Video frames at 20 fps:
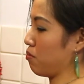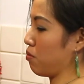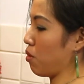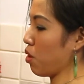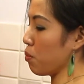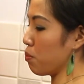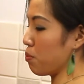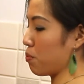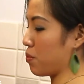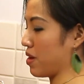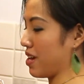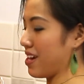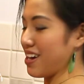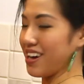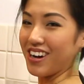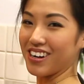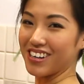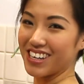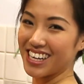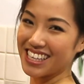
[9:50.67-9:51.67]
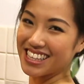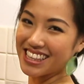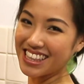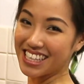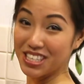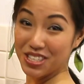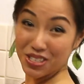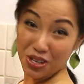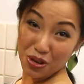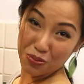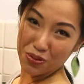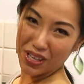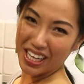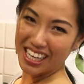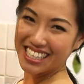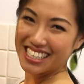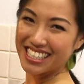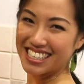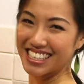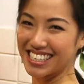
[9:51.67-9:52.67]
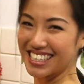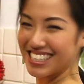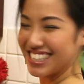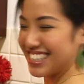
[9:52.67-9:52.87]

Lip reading: Bloop. All right, let's go plate.